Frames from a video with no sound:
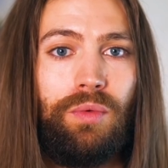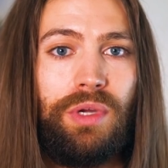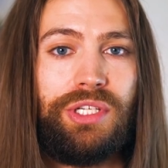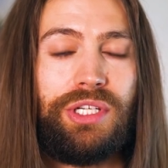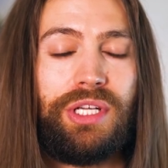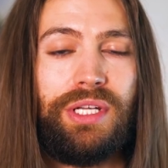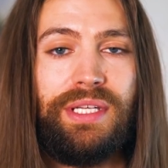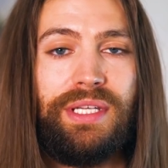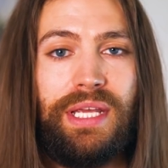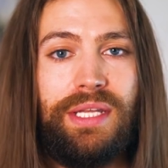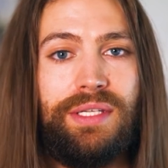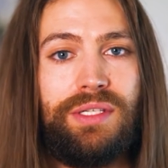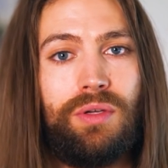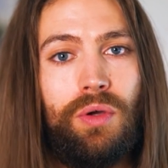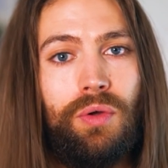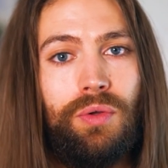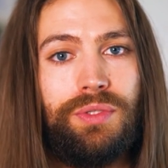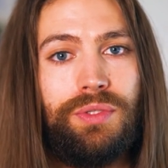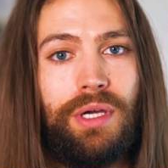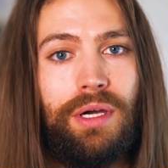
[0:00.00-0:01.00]
which contains
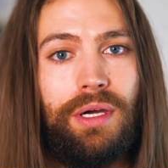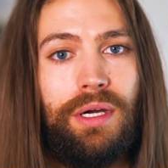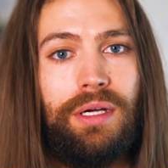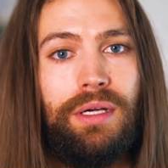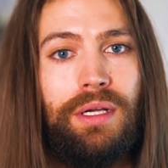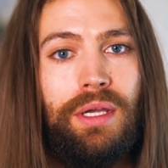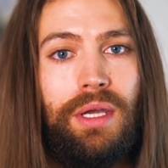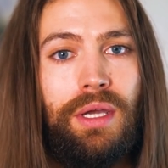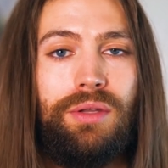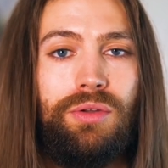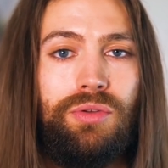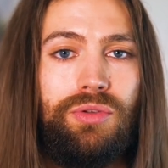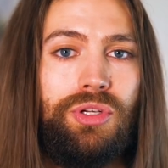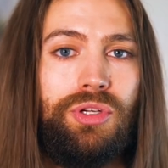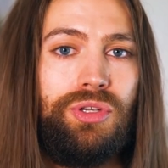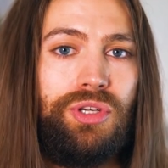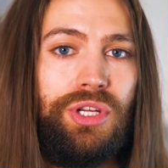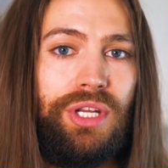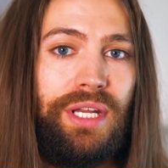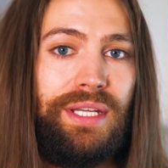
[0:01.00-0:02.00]
coal tar,
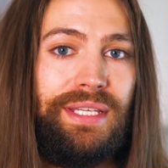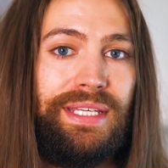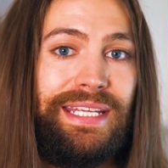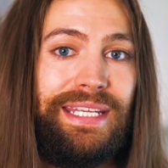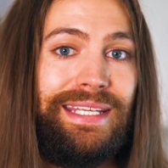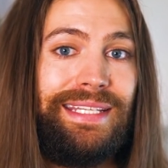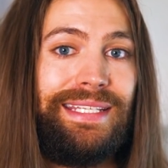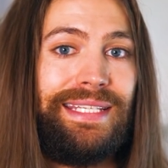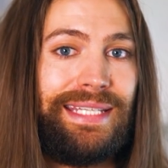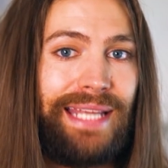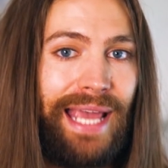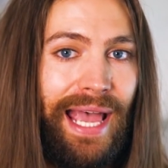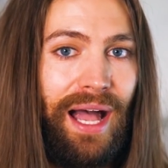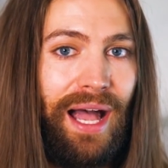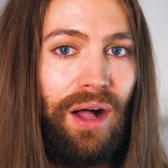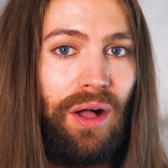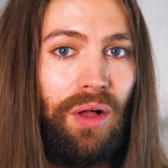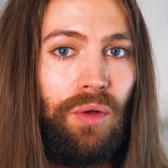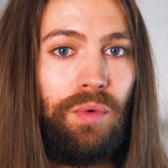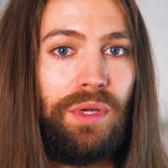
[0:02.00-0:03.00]
Neutrogena
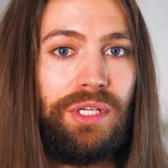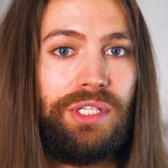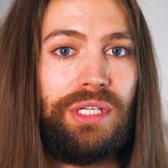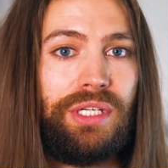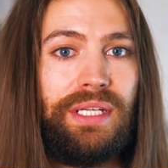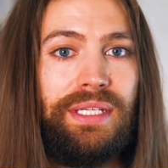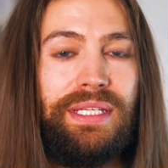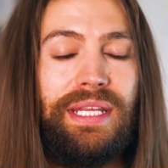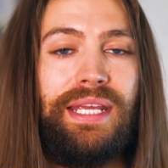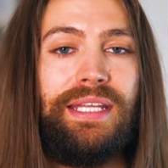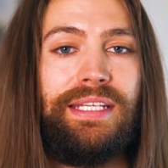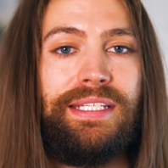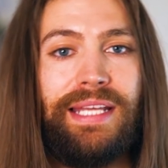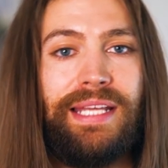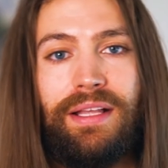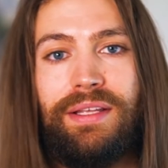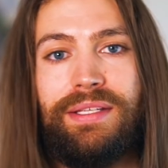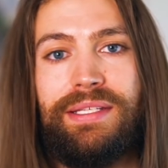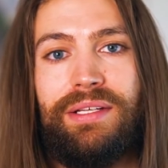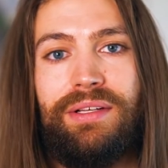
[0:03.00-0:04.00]
T/Sal, which contains
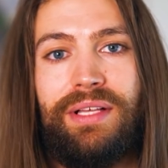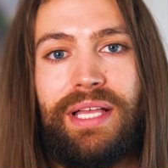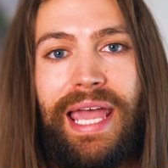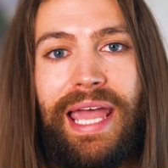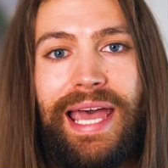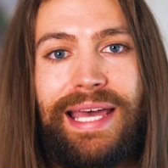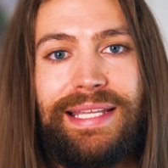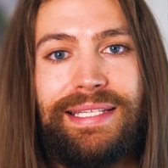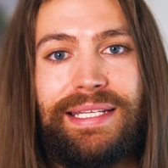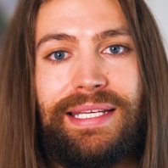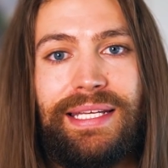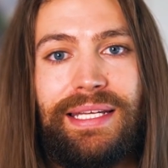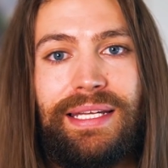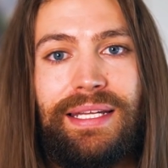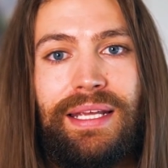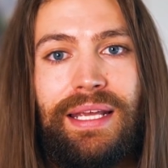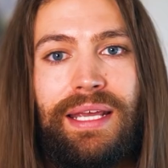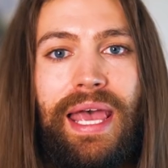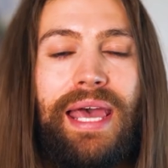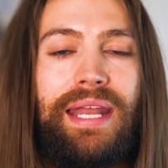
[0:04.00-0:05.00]
salicylic acid,
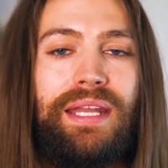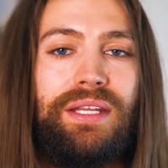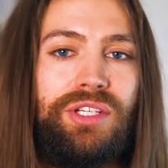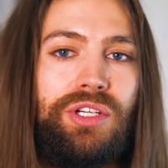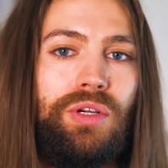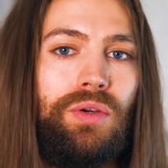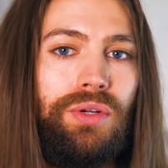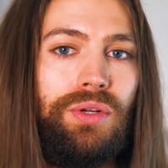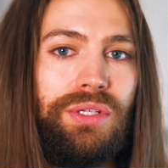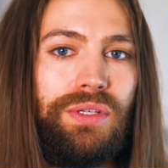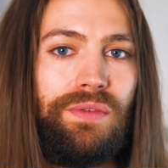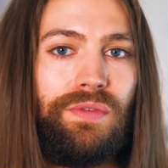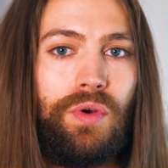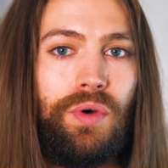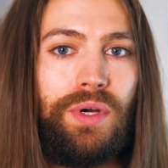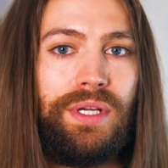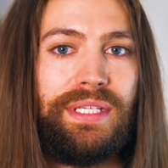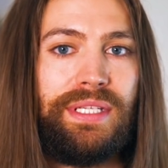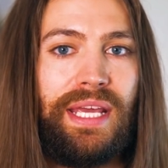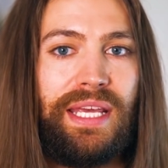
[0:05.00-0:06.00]
Head and Shoulders, of
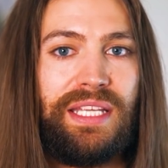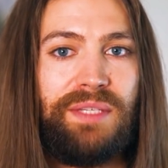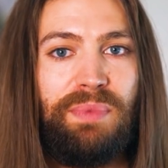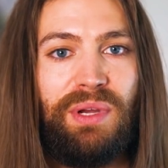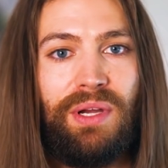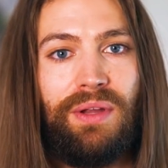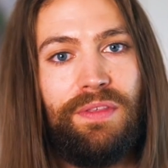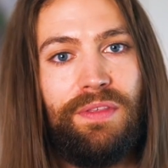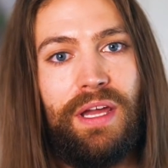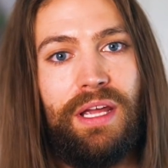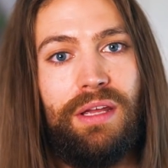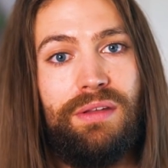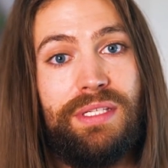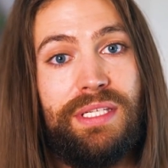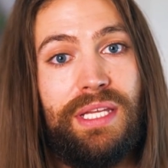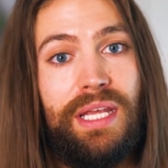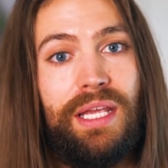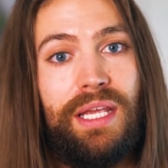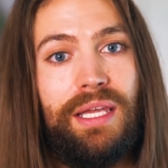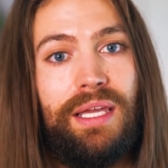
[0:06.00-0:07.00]
course, has Pyrithione
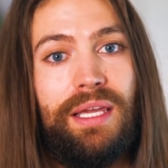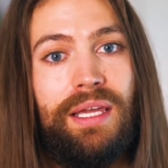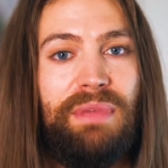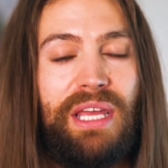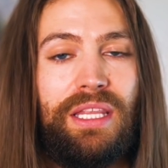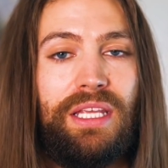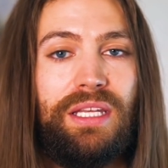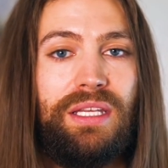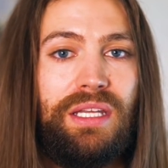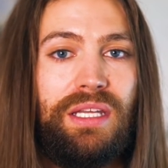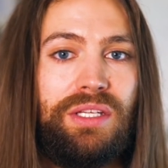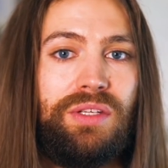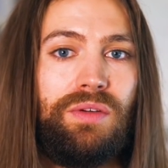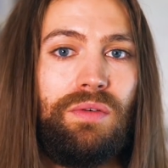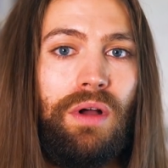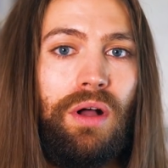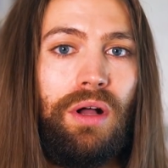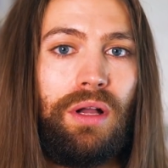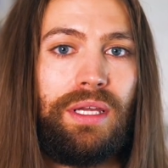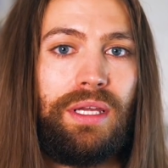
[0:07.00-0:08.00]
Zinc, and then
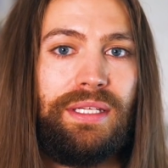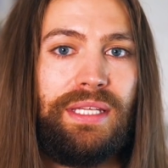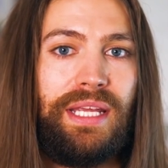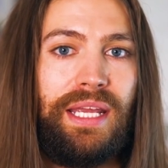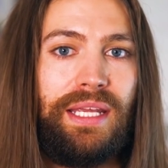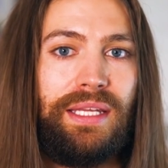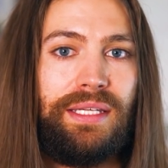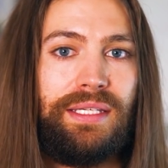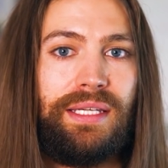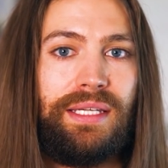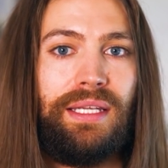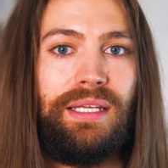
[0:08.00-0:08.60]
Nizoral contains